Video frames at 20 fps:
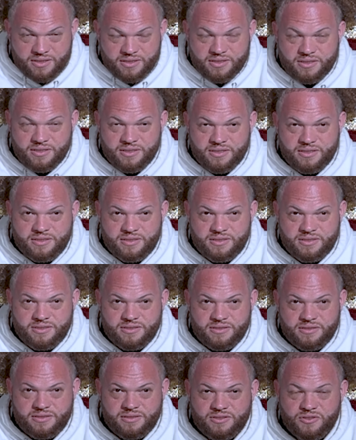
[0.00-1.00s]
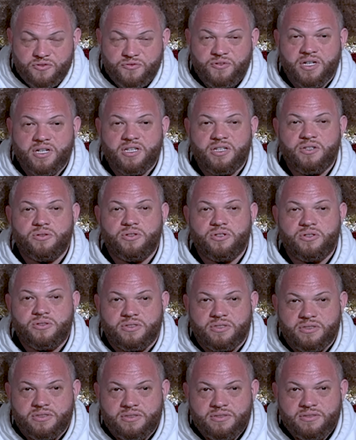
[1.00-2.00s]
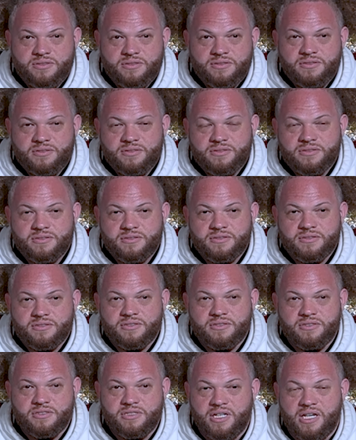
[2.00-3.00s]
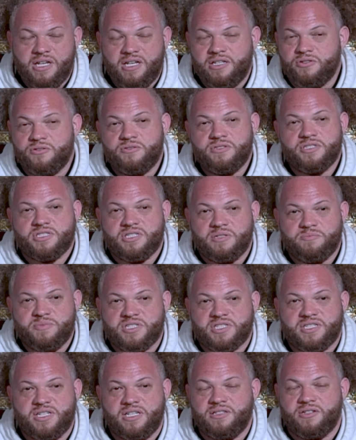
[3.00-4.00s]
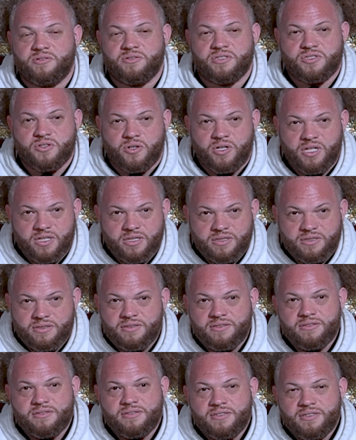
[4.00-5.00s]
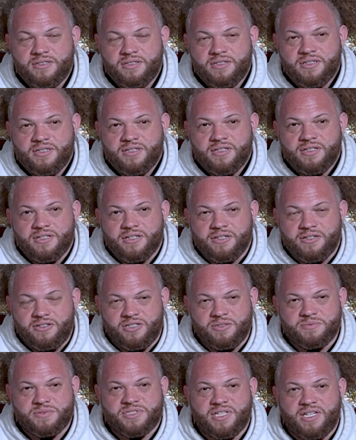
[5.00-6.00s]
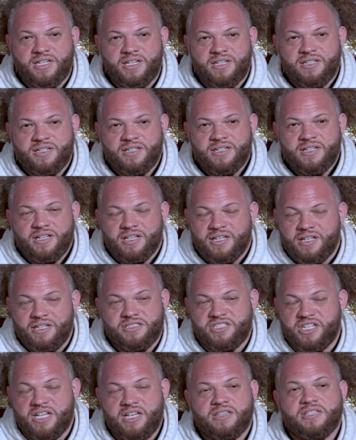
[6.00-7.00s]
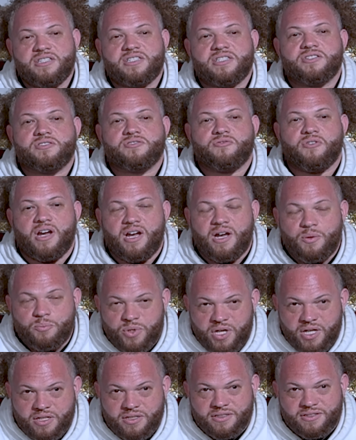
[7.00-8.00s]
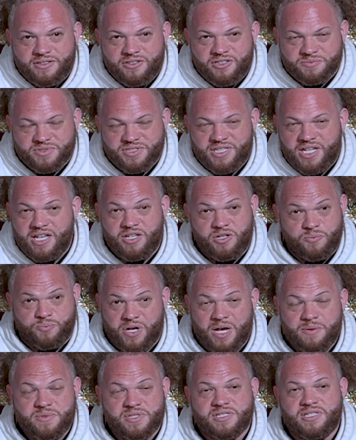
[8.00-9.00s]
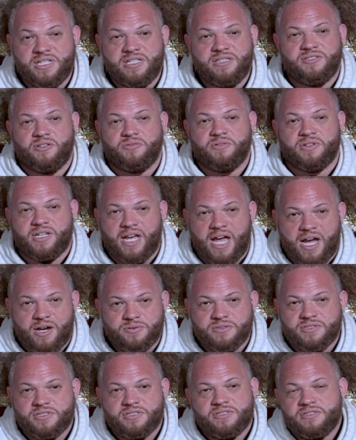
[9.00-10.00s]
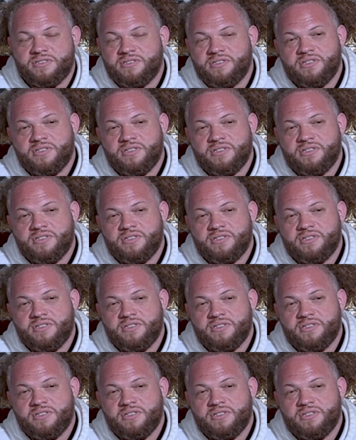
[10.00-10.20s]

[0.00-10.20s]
Straight up. The fuck are you doing? You ain't doing shit but sitting on the toilet. Come on. You know what I'm saying? Come on. You just hit the subscribe button. You know what I'm saying? You're probably sitting on the couch.